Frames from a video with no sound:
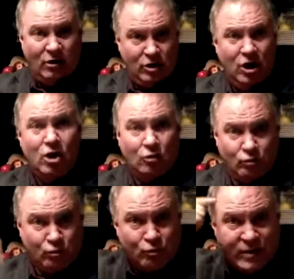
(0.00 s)
Now
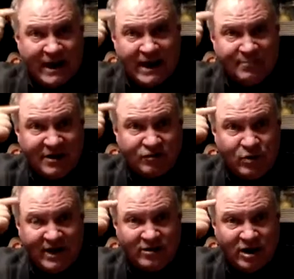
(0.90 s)
read
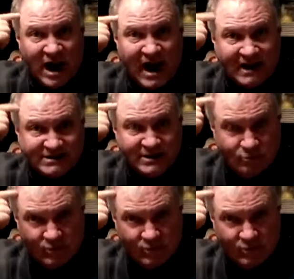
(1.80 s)
between the lines.